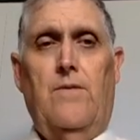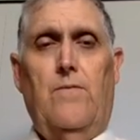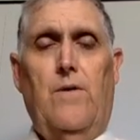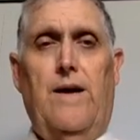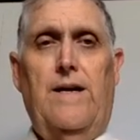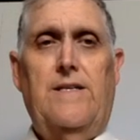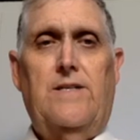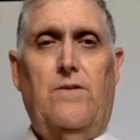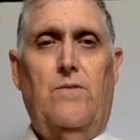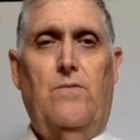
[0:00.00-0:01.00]

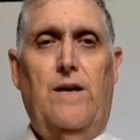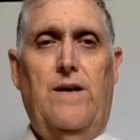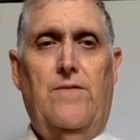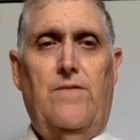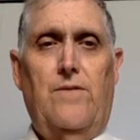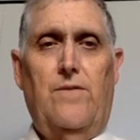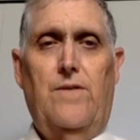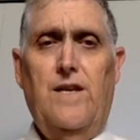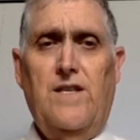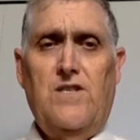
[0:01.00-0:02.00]
Whereas with
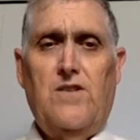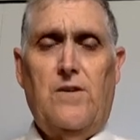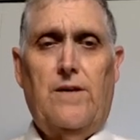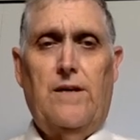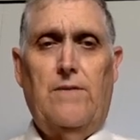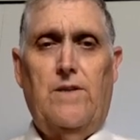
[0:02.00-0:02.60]
this circuit,